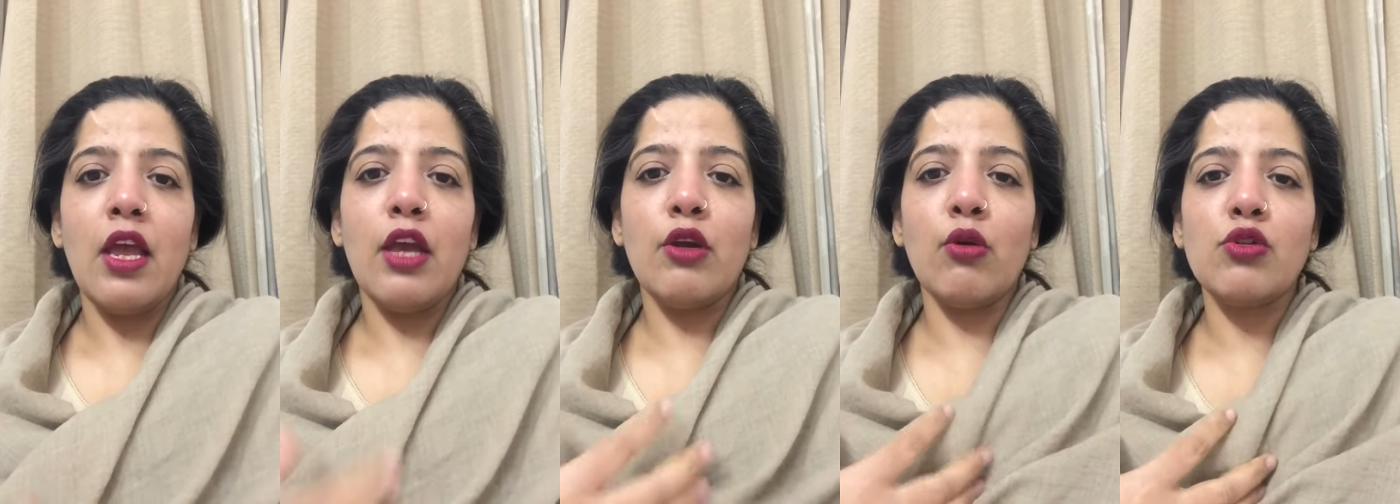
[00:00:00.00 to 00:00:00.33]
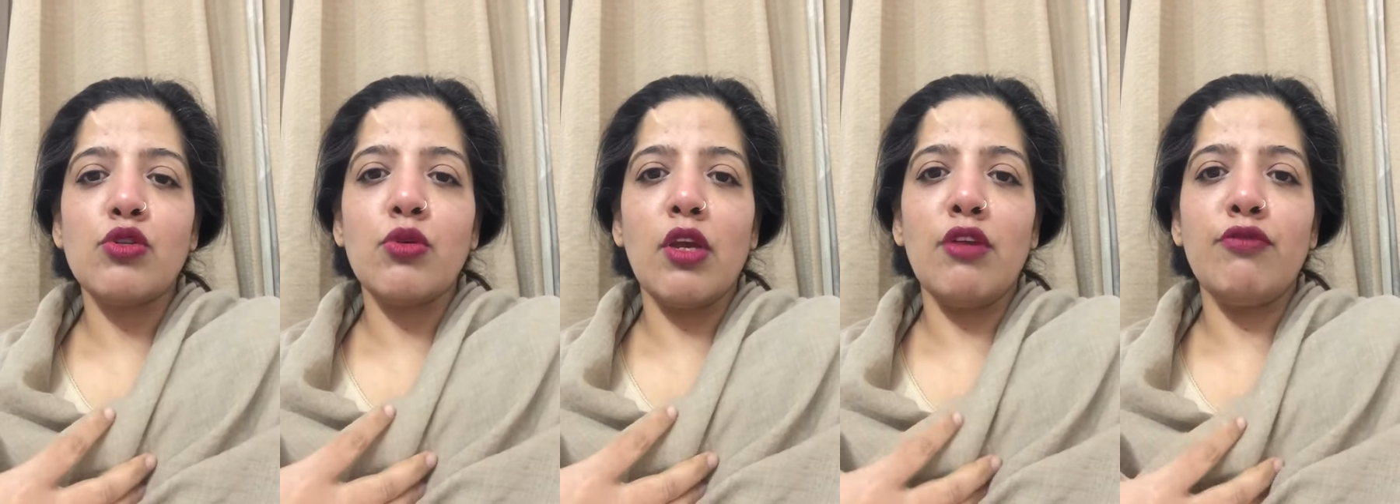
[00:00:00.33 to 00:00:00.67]
And
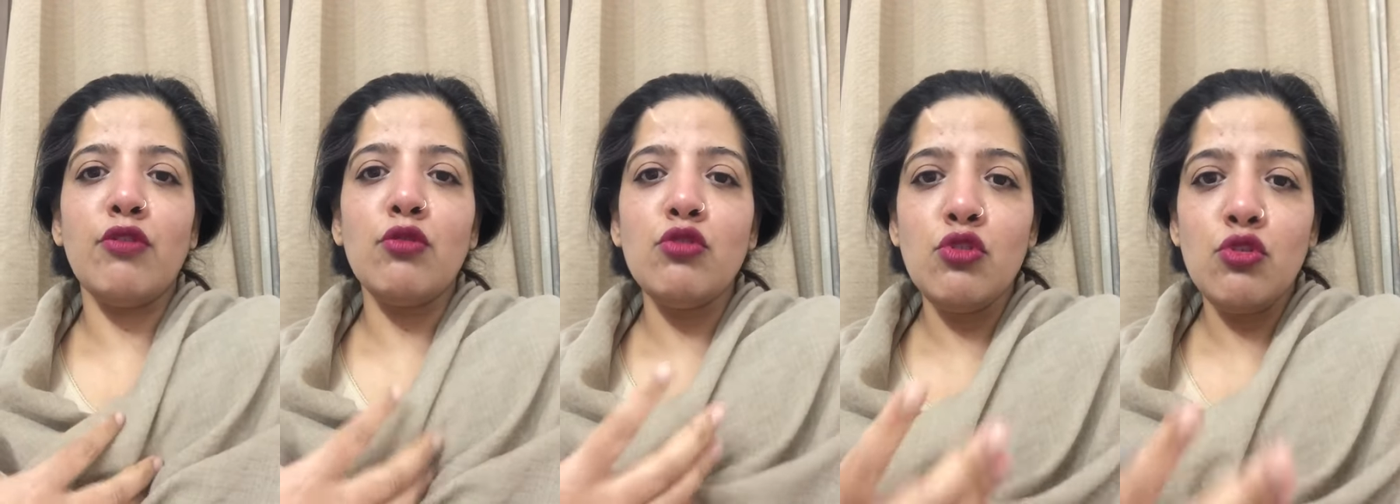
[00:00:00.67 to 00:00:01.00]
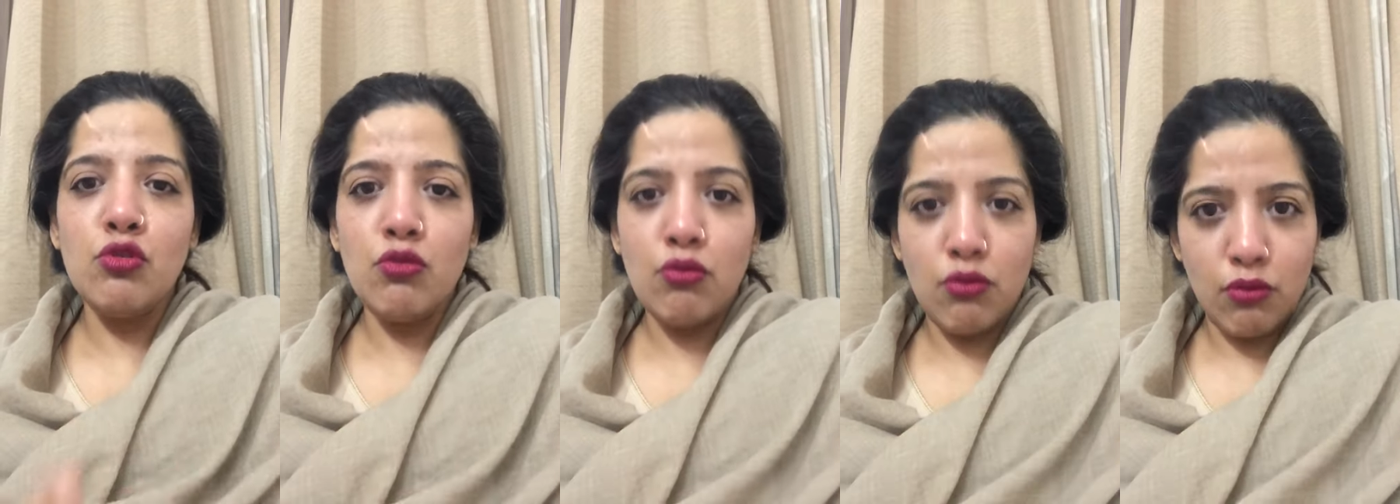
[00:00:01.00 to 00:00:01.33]
also, if you
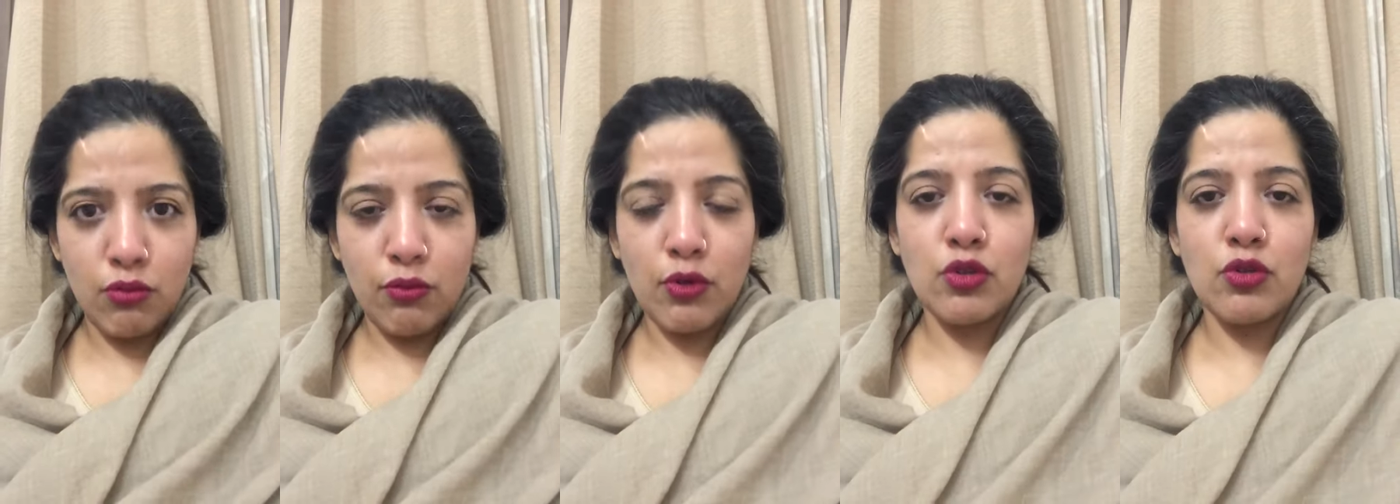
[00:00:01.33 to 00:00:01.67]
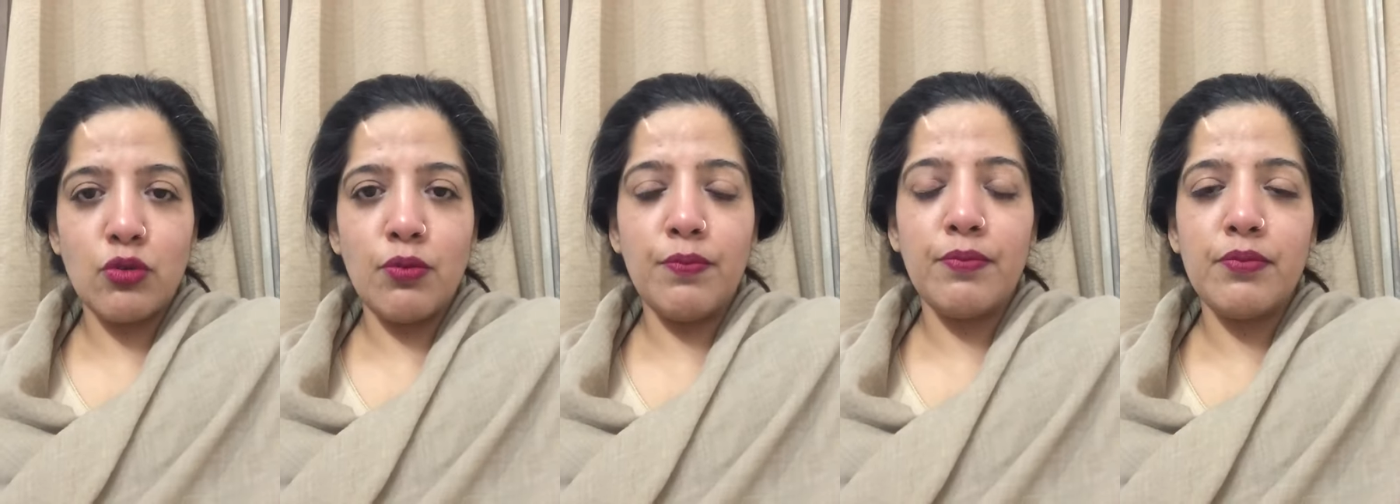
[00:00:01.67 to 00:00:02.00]
do want
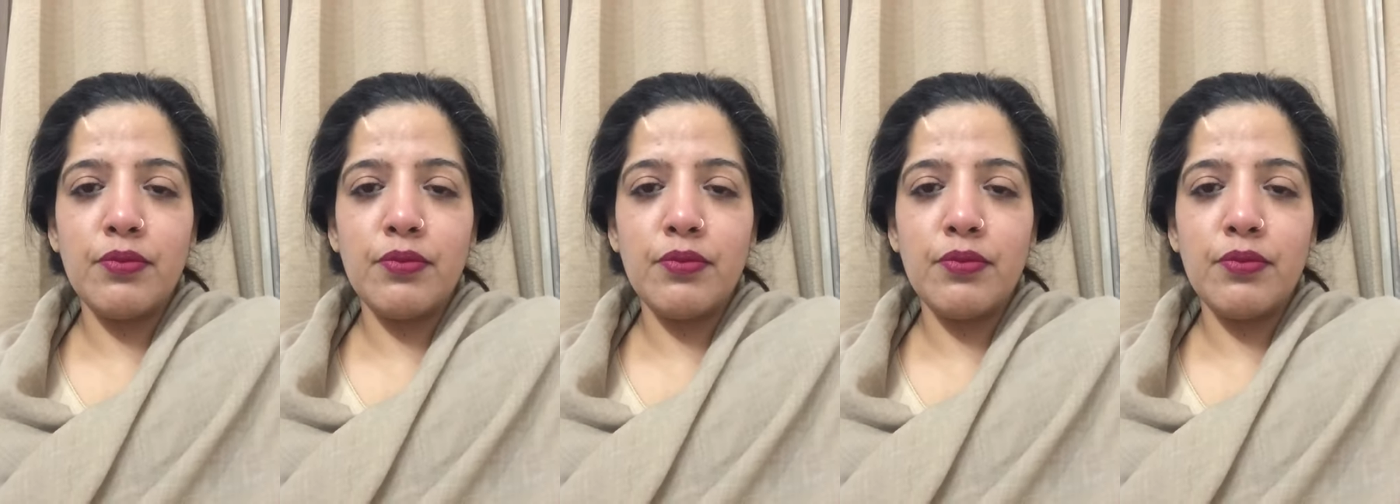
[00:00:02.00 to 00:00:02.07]
to